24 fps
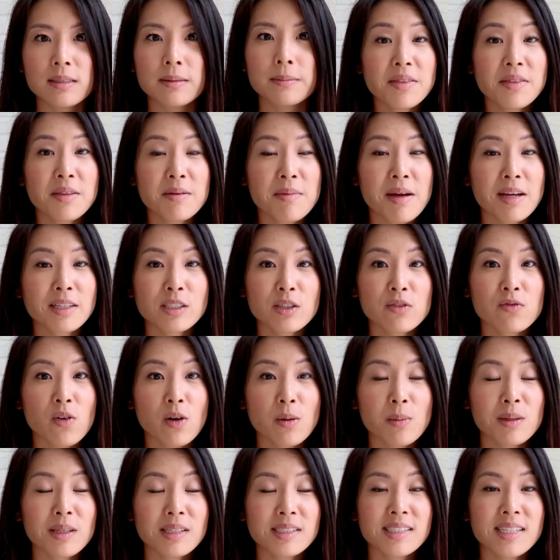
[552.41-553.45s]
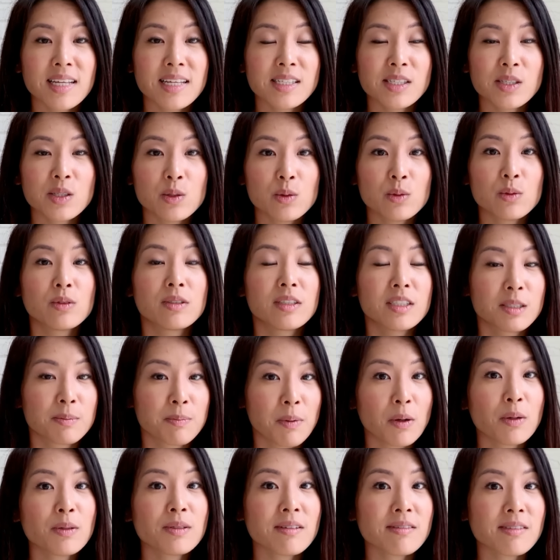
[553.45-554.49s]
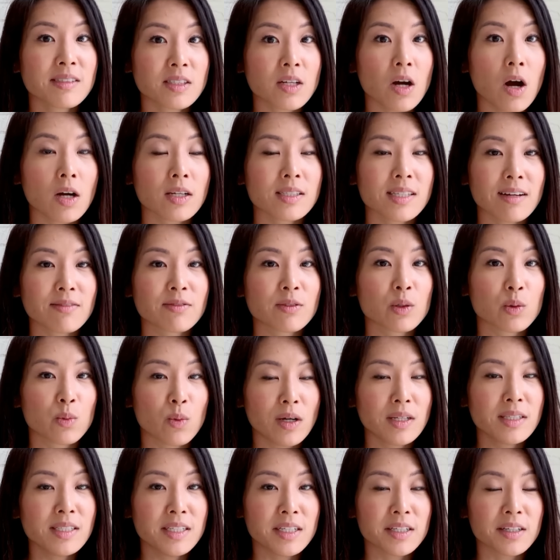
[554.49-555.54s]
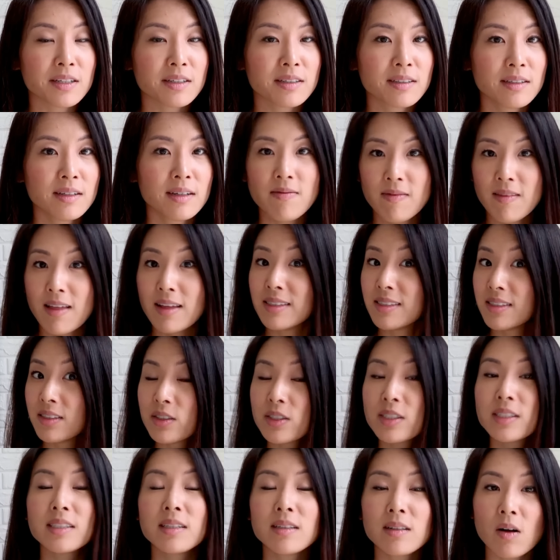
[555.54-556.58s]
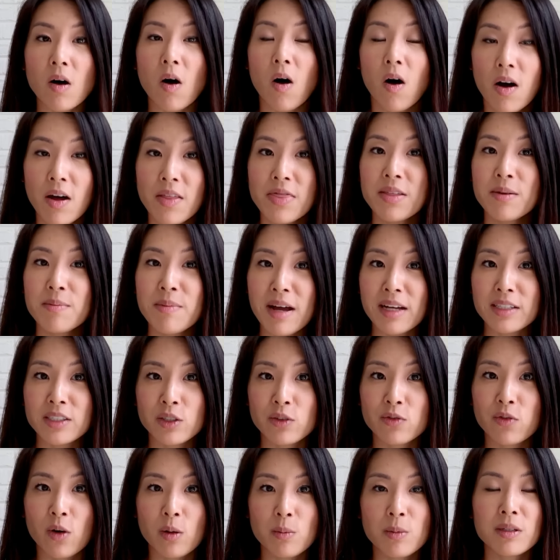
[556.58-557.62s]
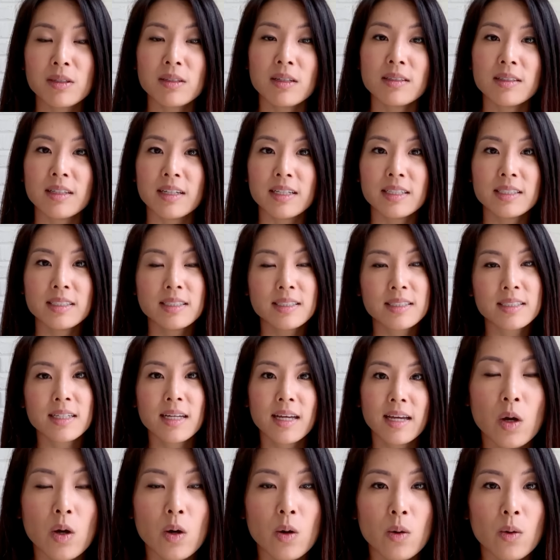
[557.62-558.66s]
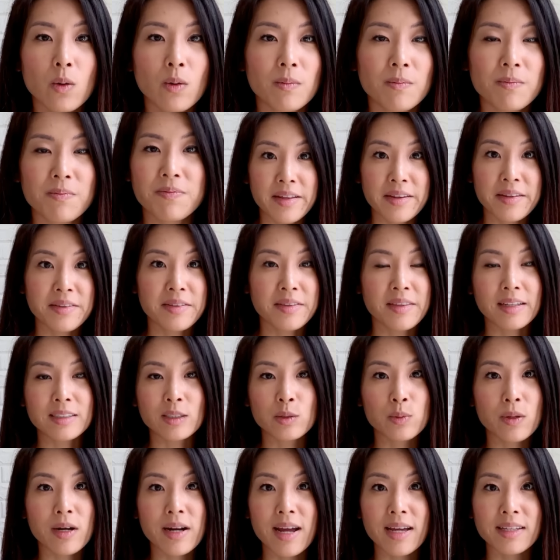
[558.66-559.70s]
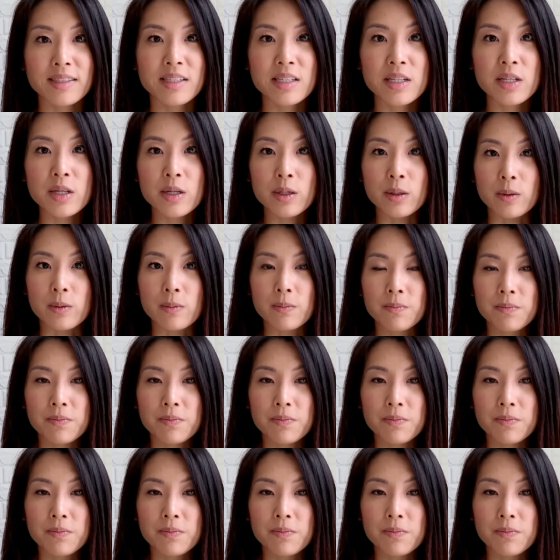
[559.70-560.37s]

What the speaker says: But the Magic Formula says you dispose of stocks after 1 year unless they're still on the Magic Formula list. So then that's what I had to do.